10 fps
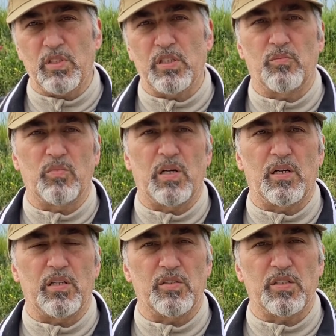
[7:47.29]

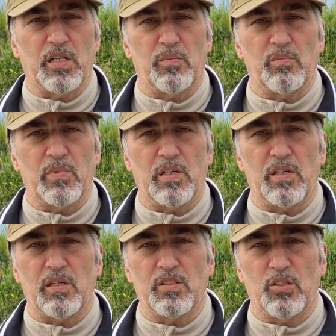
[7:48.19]

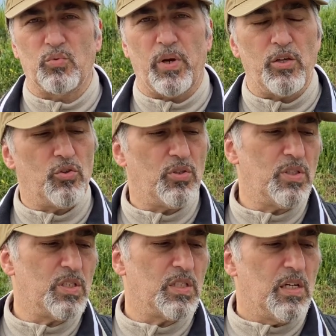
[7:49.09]
some
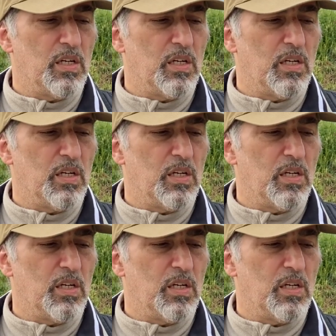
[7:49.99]
situations.